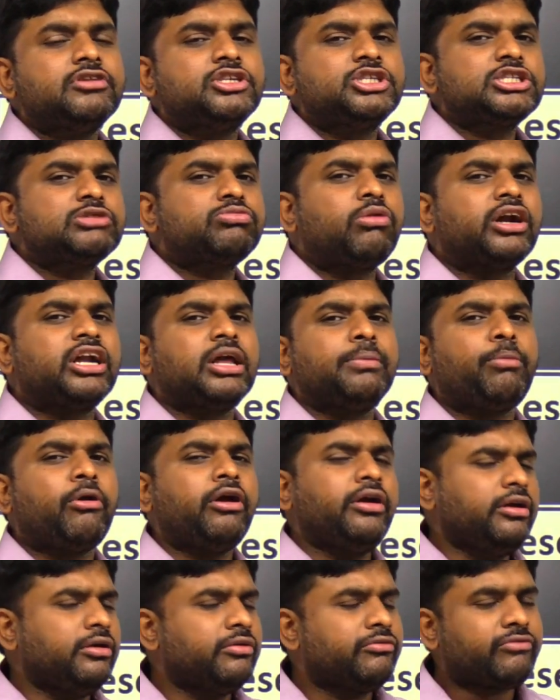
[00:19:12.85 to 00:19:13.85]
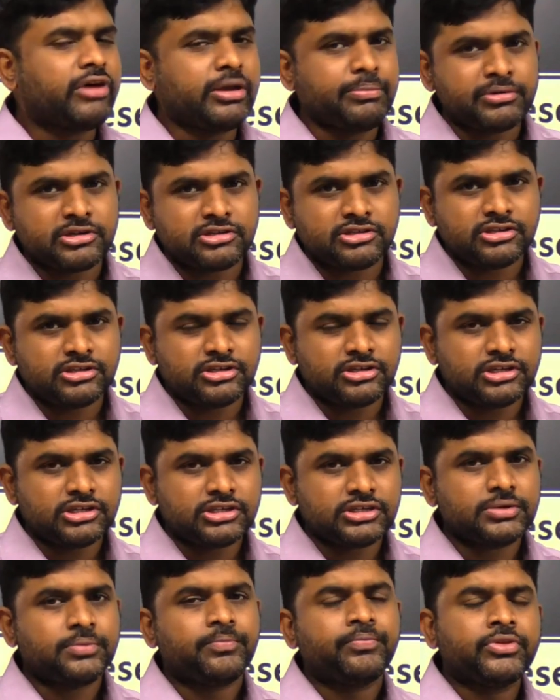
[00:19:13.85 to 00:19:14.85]
which is 40.5%.
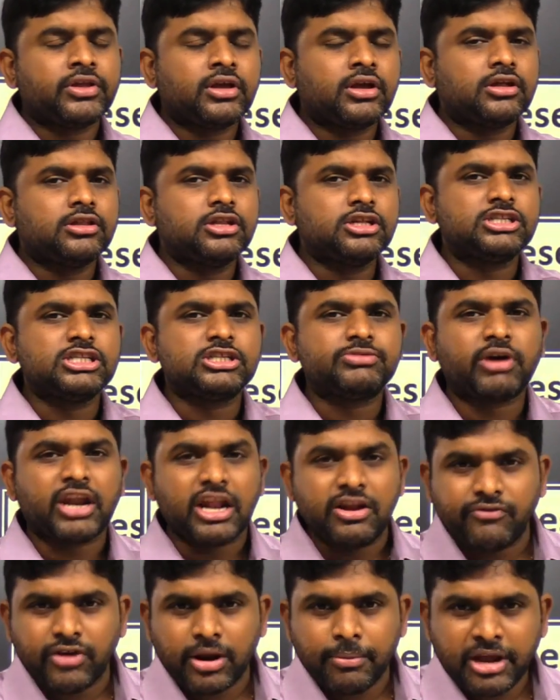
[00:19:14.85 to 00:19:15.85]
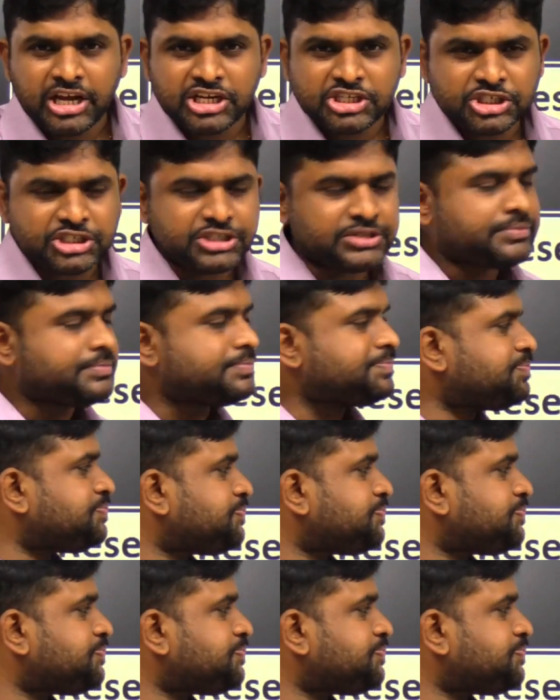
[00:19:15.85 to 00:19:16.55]
This is for information.